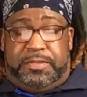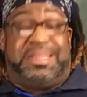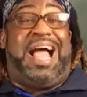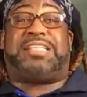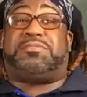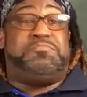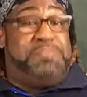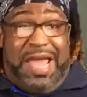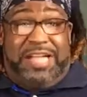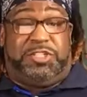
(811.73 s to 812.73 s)
That's
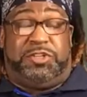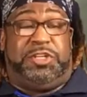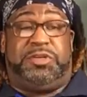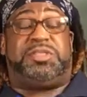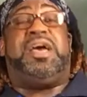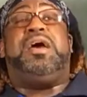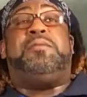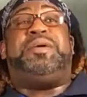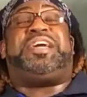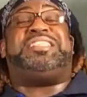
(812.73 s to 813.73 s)
major news
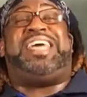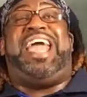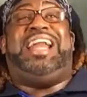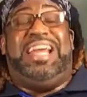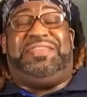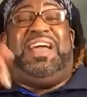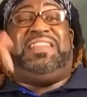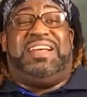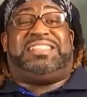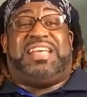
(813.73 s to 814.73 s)
because
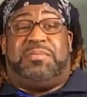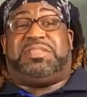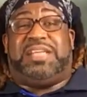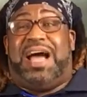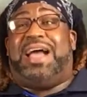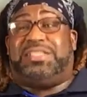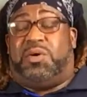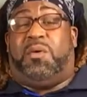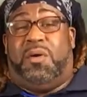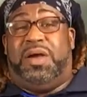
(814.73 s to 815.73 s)
anything that subsidizes
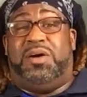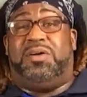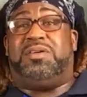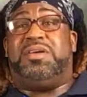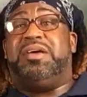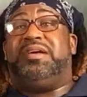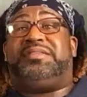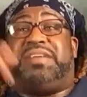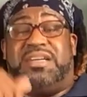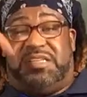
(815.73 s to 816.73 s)
oil
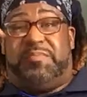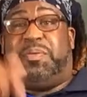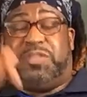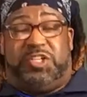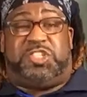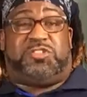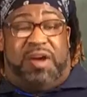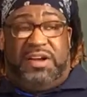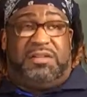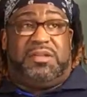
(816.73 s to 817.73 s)
doesn't put a
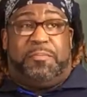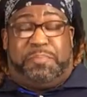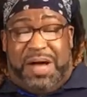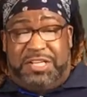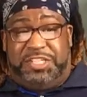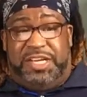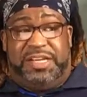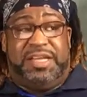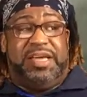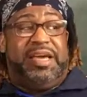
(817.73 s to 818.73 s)
strain on the
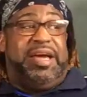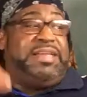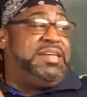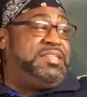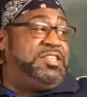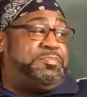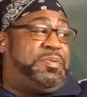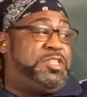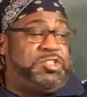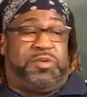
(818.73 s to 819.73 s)
budget. It doesn't
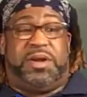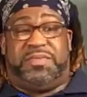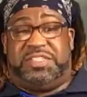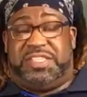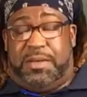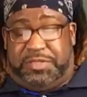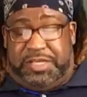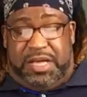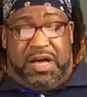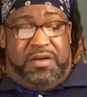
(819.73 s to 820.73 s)
put a strain on the
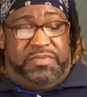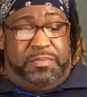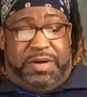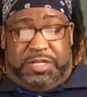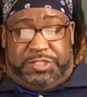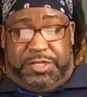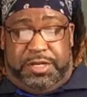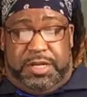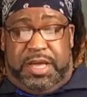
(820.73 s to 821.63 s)
subsidy of the budget.